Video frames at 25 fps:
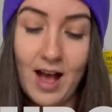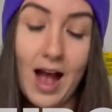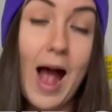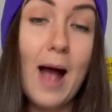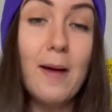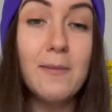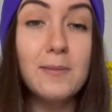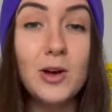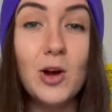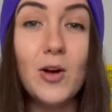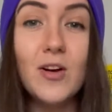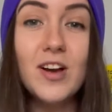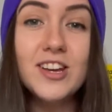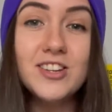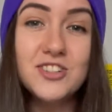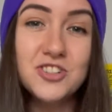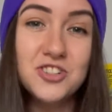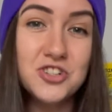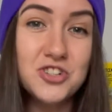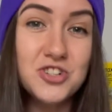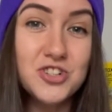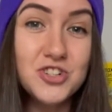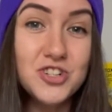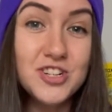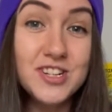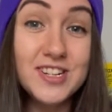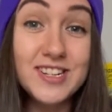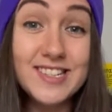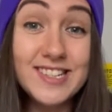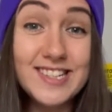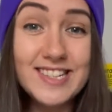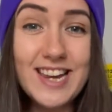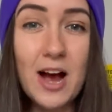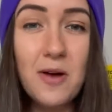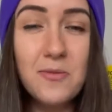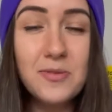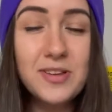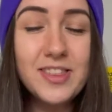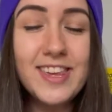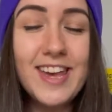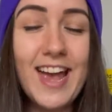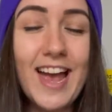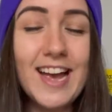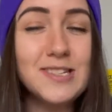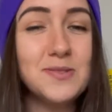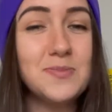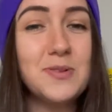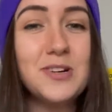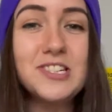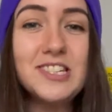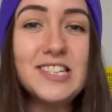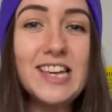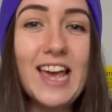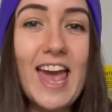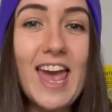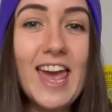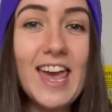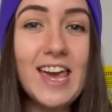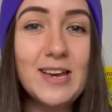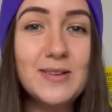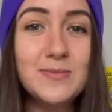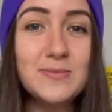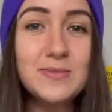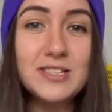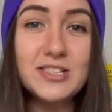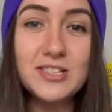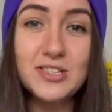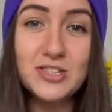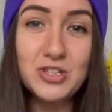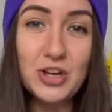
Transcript: I'm going to start with the Xbox games.